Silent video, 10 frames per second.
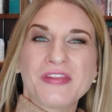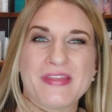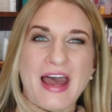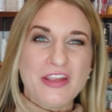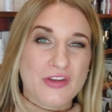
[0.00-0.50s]

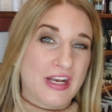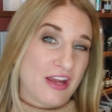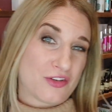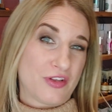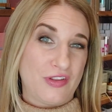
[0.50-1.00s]
That you could
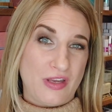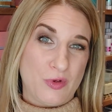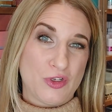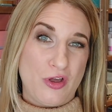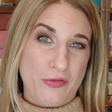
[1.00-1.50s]
actually
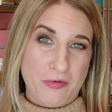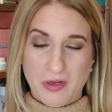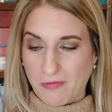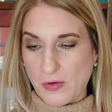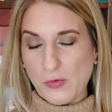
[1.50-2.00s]
sandwich all three
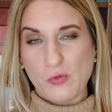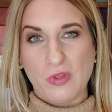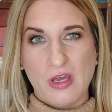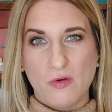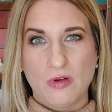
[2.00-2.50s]
of those
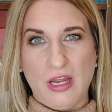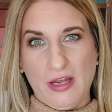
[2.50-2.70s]
without